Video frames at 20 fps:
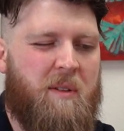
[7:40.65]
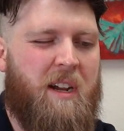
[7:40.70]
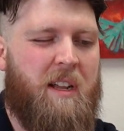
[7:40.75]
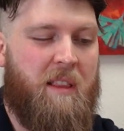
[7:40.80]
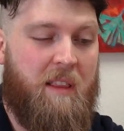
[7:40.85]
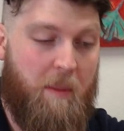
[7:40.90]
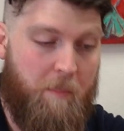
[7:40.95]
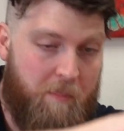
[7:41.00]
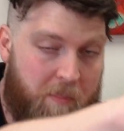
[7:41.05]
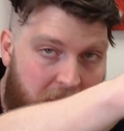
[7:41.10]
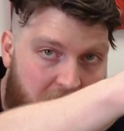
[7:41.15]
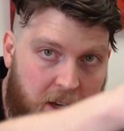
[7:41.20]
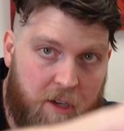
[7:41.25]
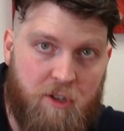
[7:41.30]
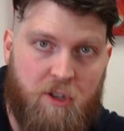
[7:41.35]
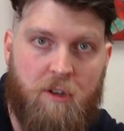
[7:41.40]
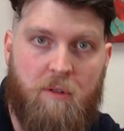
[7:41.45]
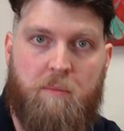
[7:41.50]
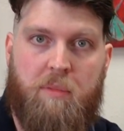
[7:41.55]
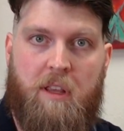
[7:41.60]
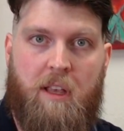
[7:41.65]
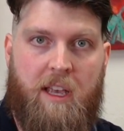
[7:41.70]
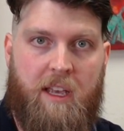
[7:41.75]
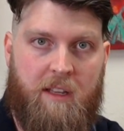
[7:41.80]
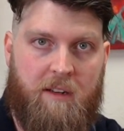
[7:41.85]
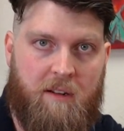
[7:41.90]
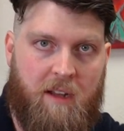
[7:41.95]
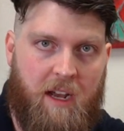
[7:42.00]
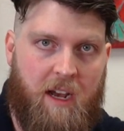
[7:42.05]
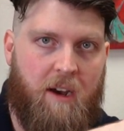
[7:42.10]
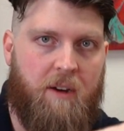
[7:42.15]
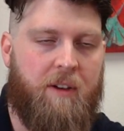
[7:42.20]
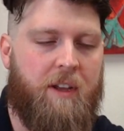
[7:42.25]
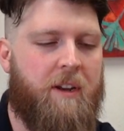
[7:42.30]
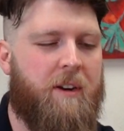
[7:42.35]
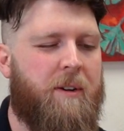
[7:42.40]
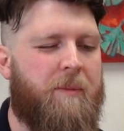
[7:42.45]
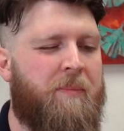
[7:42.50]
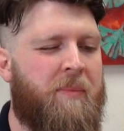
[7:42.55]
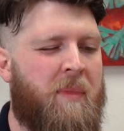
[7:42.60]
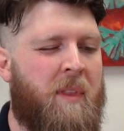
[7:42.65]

right? The picture plane out here.